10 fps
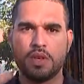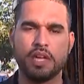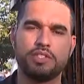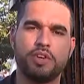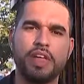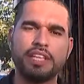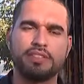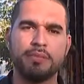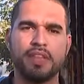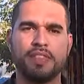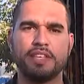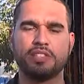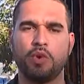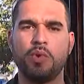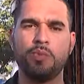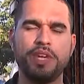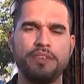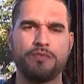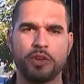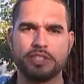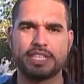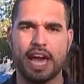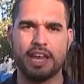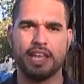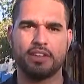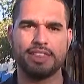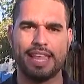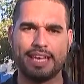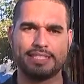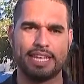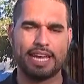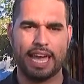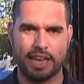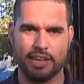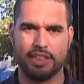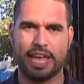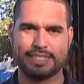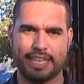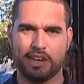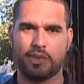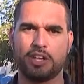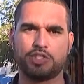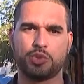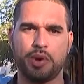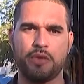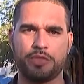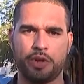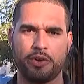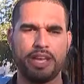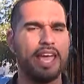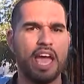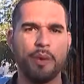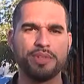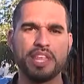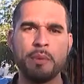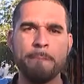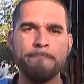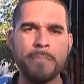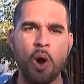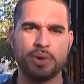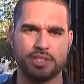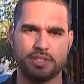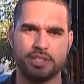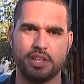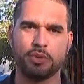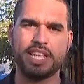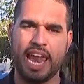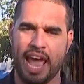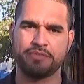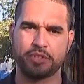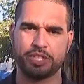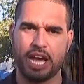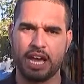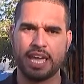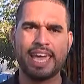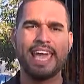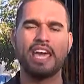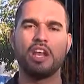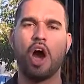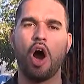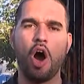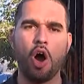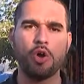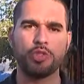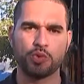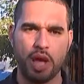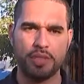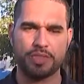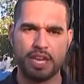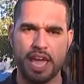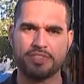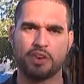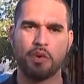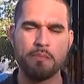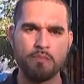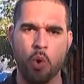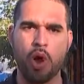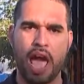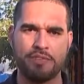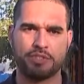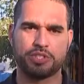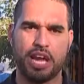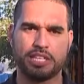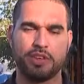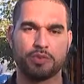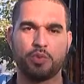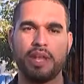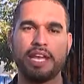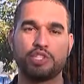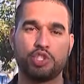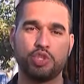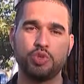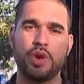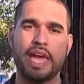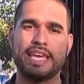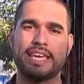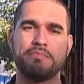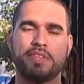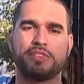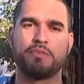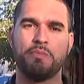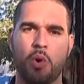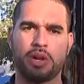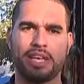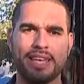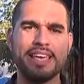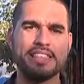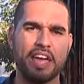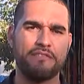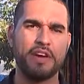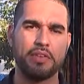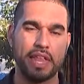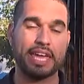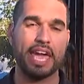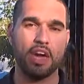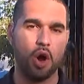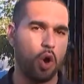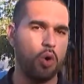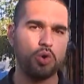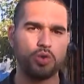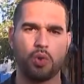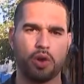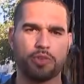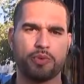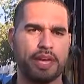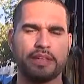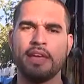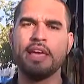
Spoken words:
And so that's the main thing. So when we first got here last night, I got here last night around 12:30, and within moments there was an aftershock. And all throughout the night there were more aftershocks. There was one at 2 a.m. this morning that felt like a whole new earthquake.